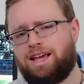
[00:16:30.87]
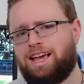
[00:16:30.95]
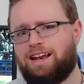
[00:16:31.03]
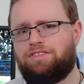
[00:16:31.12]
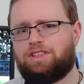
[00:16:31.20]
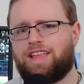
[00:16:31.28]

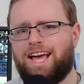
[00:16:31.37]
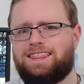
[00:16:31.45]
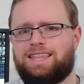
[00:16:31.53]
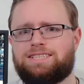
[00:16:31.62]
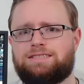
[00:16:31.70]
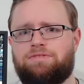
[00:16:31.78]
And if you like
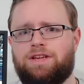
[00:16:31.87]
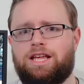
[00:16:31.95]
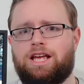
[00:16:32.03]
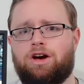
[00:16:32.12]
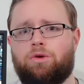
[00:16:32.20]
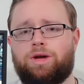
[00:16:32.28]
this
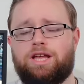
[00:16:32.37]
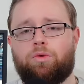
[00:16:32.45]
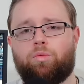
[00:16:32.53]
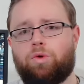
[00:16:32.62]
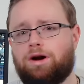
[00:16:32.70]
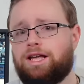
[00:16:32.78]
video and you
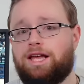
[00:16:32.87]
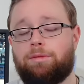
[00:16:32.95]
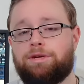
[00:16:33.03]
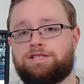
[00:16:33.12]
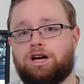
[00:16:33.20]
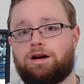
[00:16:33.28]
want to hear
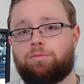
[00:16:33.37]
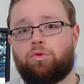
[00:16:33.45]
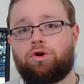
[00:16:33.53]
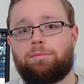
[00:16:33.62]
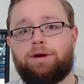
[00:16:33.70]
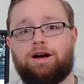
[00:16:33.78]
me talk
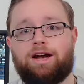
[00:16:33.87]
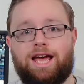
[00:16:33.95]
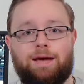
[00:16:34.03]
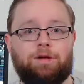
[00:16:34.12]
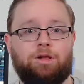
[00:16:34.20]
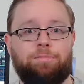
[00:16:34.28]
more about
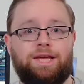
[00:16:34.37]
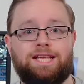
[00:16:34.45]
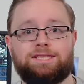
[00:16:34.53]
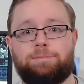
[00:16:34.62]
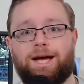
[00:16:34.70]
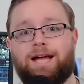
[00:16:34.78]

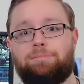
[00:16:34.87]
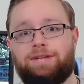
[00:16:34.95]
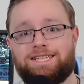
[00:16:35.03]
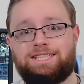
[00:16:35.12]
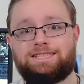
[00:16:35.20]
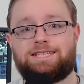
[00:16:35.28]
MLB's bad
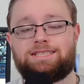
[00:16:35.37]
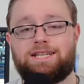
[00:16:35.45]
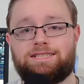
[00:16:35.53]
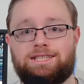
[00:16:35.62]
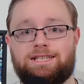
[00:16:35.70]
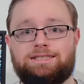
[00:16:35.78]
business
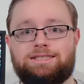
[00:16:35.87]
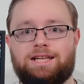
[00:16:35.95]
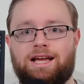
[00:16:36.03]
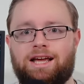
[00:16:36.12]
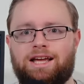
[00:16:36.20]
decisions,